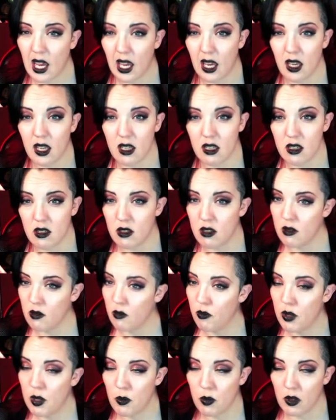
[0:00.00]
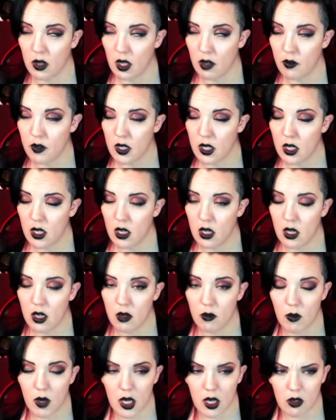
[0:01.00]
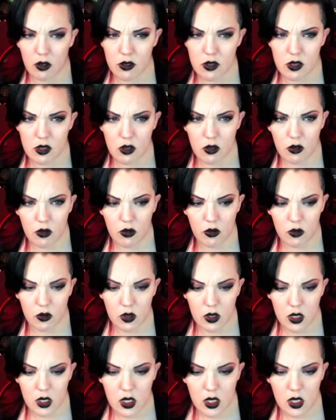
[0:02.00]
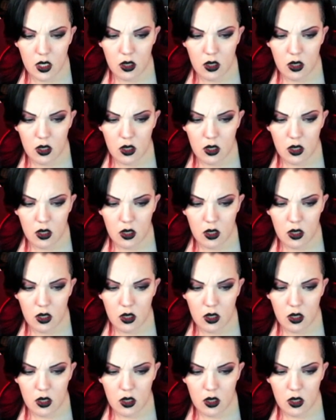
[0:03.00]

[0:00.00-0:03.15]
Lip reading: and people loved it. I also